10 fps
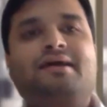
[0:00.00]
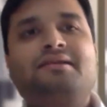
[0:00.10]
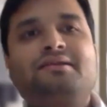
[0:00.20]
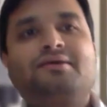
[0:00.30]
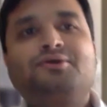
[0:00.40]

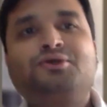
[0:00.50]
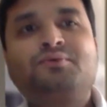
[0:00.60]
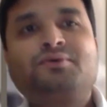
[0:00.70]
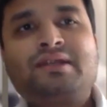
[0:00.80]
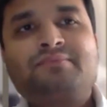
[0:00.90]
And you
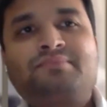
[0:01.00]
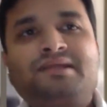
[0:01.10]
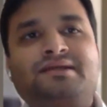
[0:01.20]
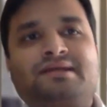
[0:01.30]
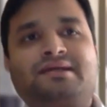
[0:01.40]
would all
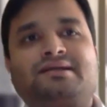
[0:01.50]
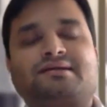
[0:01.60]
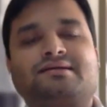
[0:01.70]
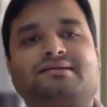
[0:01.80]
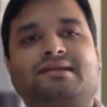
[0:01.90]
appreciate
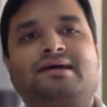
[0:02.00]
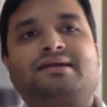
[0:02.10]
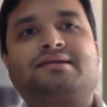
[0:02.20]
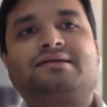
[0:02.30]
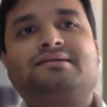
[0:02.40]

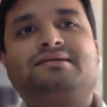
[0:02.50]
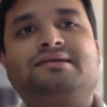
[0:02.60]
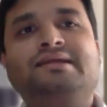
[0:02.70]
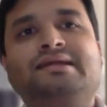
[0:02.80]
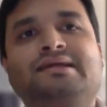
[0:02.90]
that
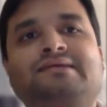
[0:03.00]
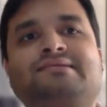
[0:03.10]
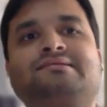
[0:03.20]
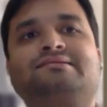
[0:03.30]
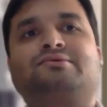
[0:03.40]
GDS
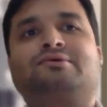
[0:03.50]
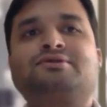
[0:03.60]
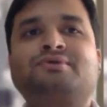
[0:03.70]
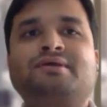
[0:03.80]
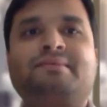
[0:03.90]

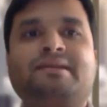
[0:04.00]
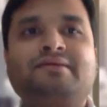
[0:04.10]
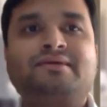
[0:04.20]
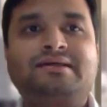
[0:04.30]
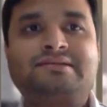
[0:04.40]
also in
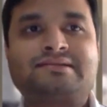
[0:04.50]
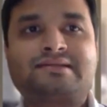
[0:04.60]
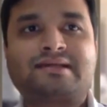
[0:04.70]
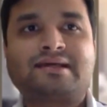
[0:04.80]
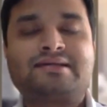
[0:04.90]
many ways
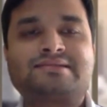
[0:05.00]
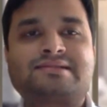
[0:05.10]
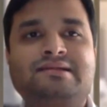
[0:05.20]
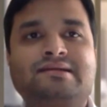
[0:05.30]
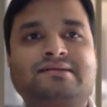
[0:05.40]
has
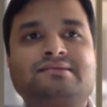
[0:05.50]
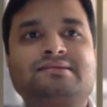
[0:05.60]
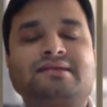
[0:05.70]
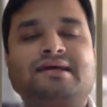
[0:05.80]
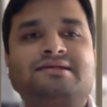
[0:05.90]

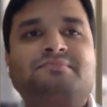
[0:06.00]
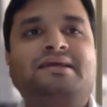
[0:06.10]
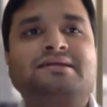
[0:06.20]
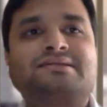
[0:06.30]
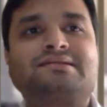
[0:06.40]

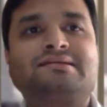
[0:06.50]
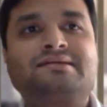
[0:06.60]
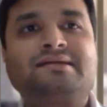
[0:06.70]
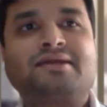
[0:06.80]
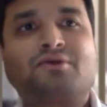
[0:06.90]
made us
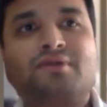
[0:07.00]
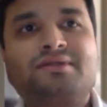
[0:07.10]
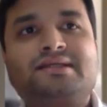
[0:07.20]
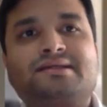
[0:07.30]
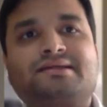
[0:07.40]
learn
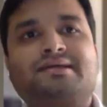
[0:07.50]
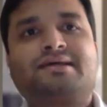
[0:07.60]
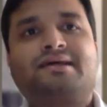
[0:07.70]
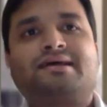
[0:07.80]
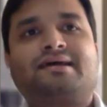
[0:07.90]
technology
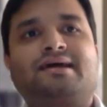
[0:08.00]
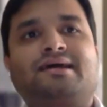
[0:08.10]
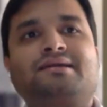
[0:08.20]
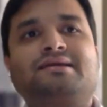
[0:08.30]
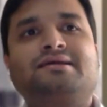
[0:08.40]

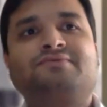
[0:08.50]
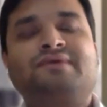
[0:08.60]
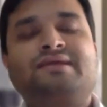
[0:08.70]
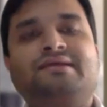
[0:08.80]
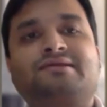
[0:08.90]
and is
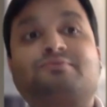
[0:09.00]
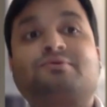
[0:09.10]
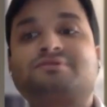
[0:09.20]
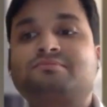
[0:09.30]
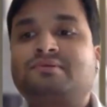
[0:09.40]
very
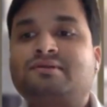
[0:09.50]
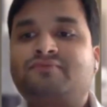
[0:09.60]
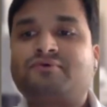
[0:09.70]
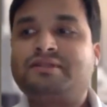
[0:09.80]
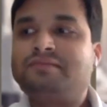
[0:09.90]
responsible
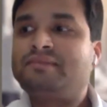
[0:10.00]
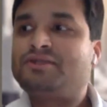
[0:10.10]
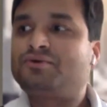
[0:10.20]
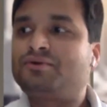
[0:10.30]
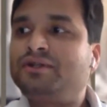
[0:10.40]
for the
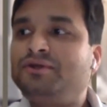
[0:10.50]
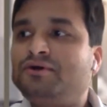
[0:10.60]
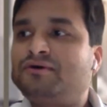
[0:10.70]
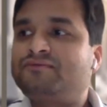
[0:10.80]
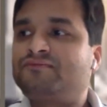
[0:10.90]
maturity
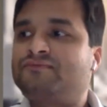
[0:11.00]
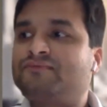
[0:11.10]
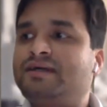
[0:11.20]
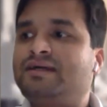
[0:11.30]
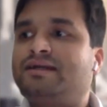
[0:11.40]
of
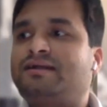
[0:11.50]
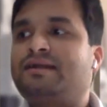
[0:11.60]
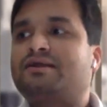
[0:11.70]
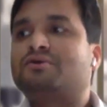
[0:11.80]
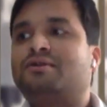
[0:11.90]

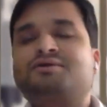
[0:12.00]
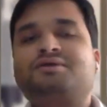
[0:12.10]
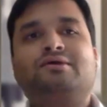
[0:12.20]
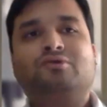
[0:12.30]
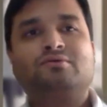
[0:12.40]

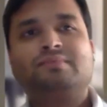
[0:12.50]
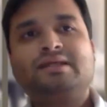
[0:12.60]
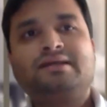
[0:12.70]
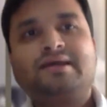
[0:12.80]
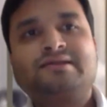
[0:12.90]
technology
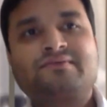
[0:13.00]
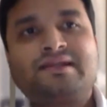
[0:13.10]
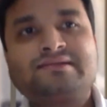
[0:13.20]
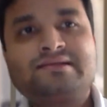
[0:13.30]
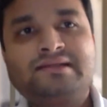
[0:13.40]
globally as
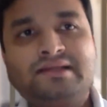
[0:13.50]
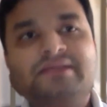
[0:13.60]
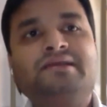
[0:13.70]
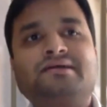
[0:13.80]
well as in the